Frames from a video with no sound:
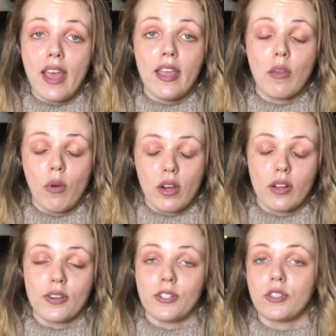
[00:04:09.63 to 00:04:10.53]
You want to
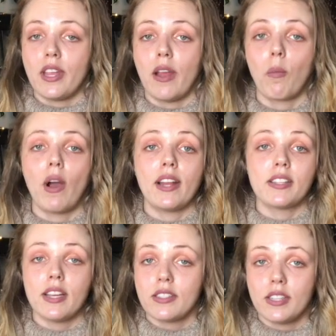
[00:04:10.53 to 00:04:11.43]
understand why
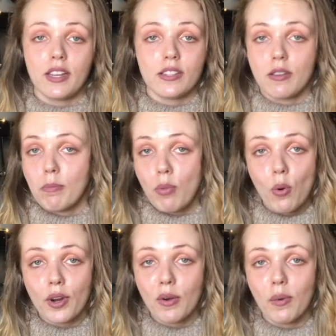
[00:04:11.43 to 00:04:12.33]
testing is
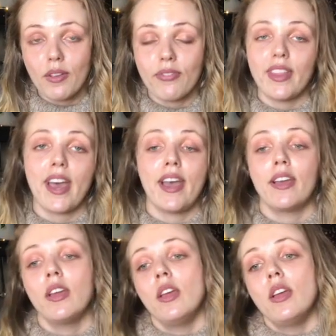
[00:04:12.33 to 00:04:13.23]
important with that.
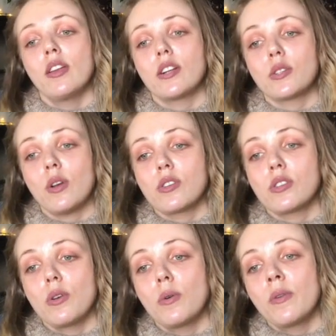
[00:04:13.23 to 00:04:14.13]
There's
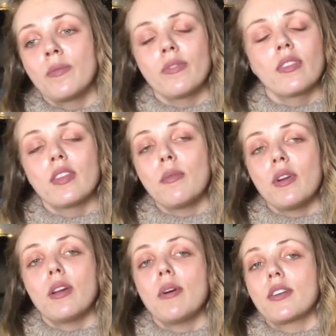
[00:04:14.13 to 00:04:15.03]
also, you want
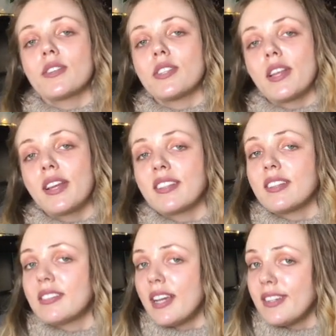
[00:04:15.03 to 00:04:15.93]
to understand like the
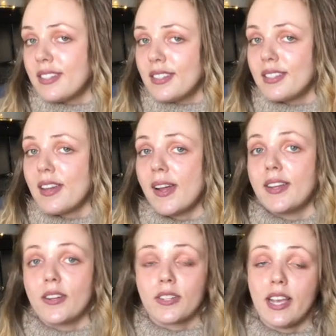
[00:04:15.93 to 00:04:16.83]
test design, your
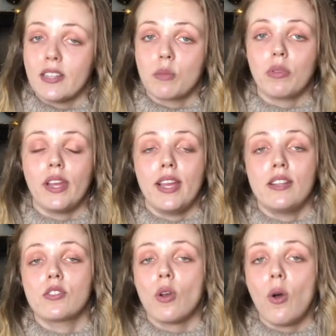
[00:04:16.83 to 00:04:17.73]
test plans,
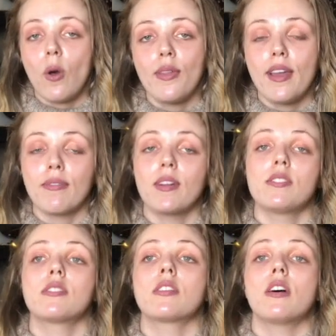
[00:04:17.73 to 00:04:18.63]
all that fun
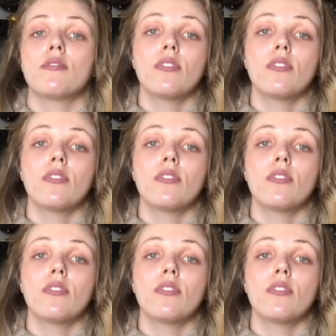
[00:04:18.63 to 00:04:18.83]
stuff.